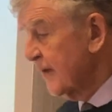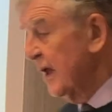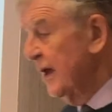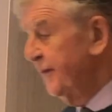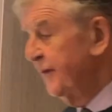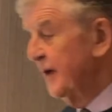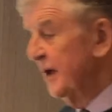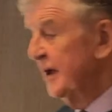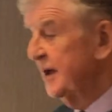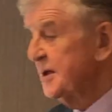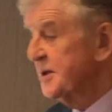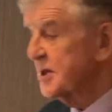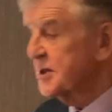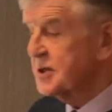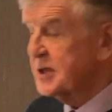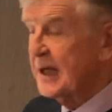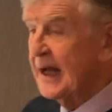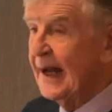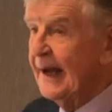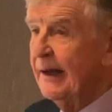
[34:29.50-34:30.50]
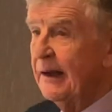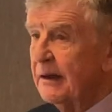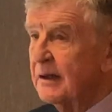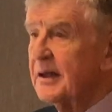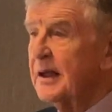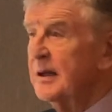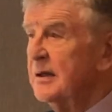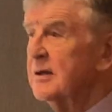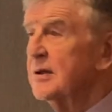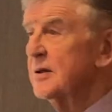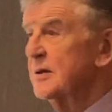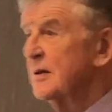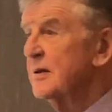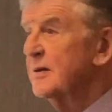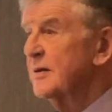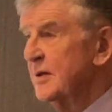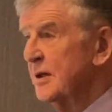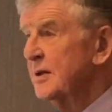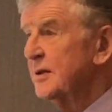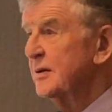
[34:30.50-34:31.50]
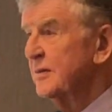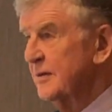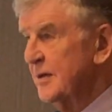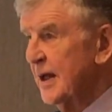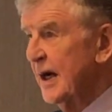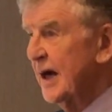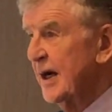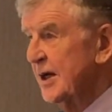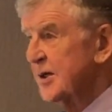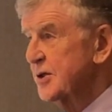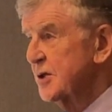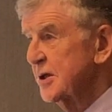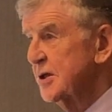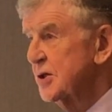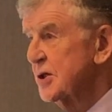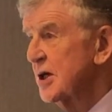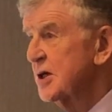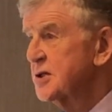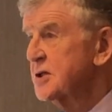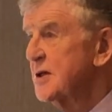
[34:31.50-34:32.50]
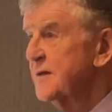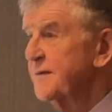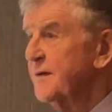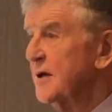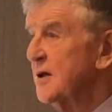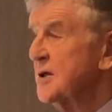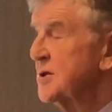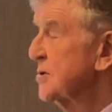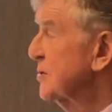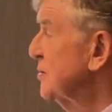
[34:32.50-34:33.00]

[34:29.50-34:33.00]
If you need to see anything that actually justifies